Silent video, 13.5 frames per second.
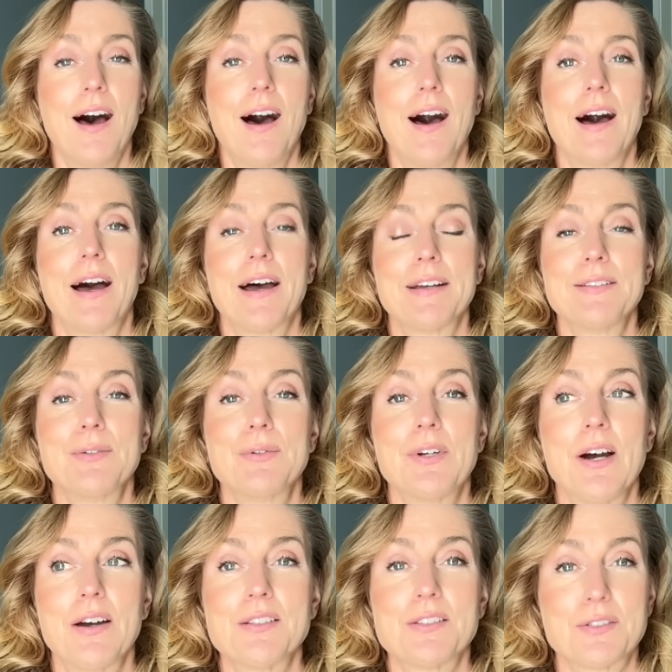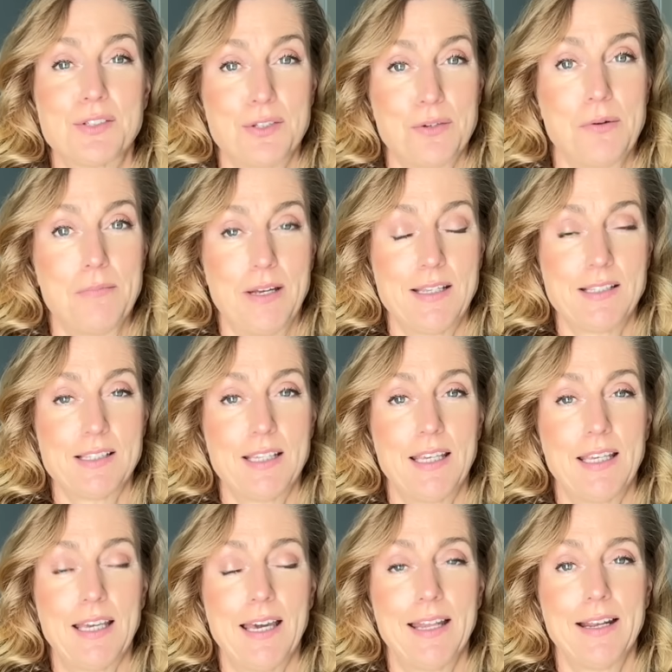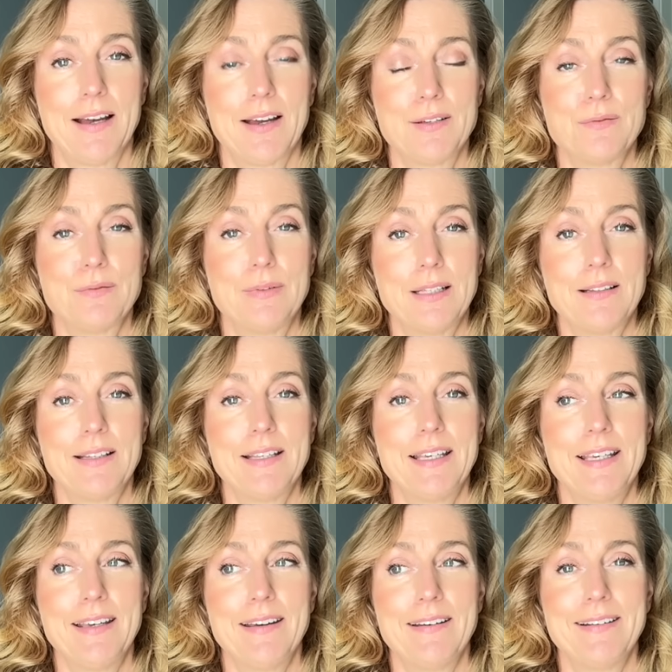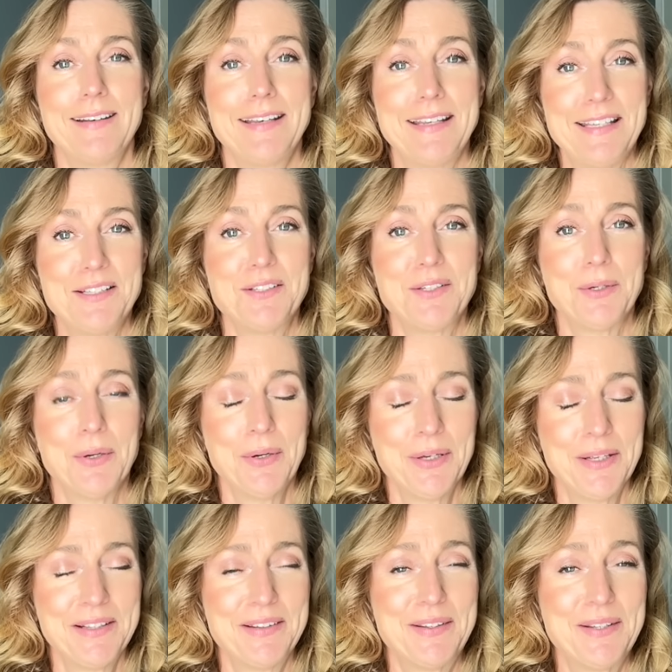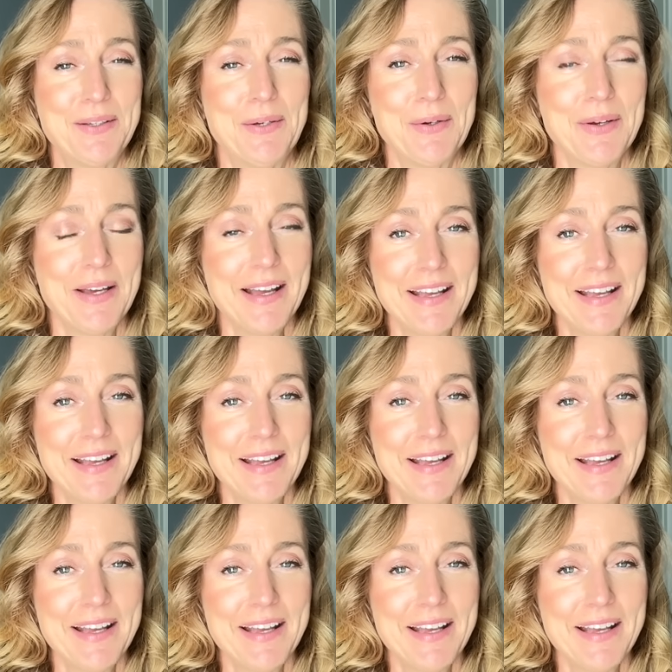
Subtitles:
You guys are so amazing, and I really need you to